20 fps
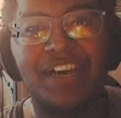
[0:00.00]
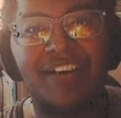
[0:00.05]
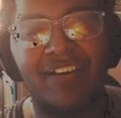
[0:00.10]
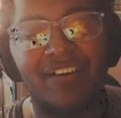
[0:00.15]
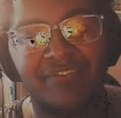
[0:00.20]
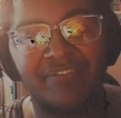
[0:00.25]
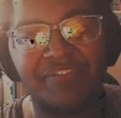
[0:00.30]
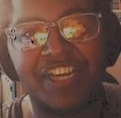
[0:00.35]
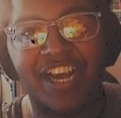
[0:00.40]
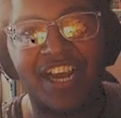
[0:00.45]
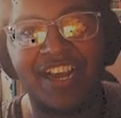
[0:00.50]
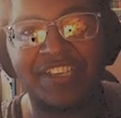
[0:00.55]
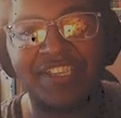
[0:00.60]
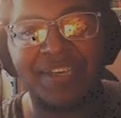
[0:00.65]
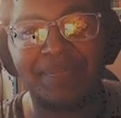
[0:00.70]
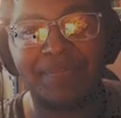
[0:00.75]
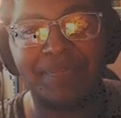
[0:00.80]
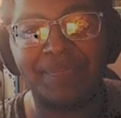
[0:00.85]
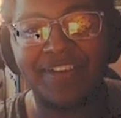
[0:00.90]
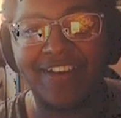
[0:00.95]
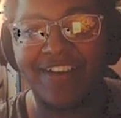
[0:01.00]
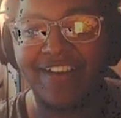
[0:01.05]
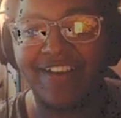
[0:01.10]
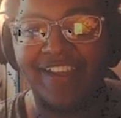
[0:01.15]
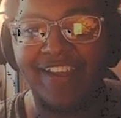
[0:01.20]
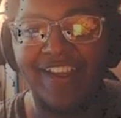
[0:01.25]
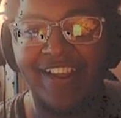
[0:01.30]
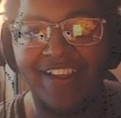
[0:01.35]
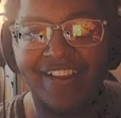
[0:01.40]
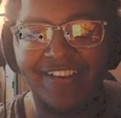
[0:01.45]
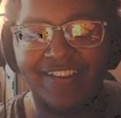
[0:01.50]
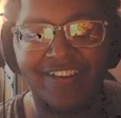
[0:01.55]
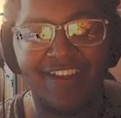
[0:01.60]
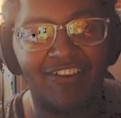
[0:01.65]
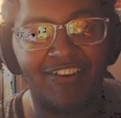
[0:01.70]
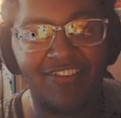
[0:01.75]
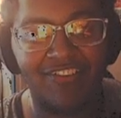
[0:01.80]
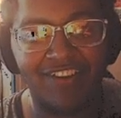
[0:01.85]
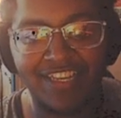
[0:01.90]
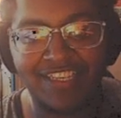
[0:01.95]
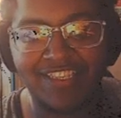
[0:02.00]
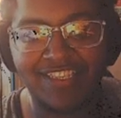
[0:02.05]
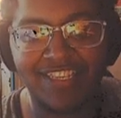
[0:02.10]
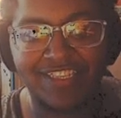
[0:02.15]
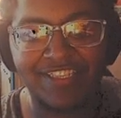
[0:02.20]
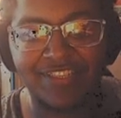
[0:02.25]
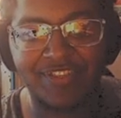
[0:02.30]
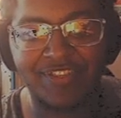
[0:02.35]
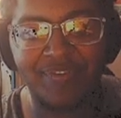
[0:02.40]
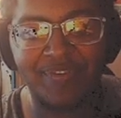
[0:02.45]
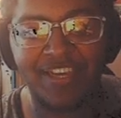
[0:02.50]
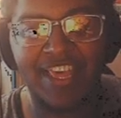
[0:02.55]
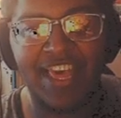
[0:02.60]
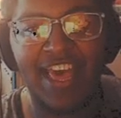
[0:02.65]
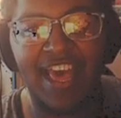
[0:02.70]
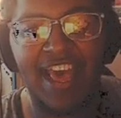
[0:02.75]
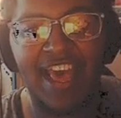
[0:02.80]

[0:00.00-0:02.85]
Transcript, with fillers: of Jacksepticeye. Now, let's listen to it,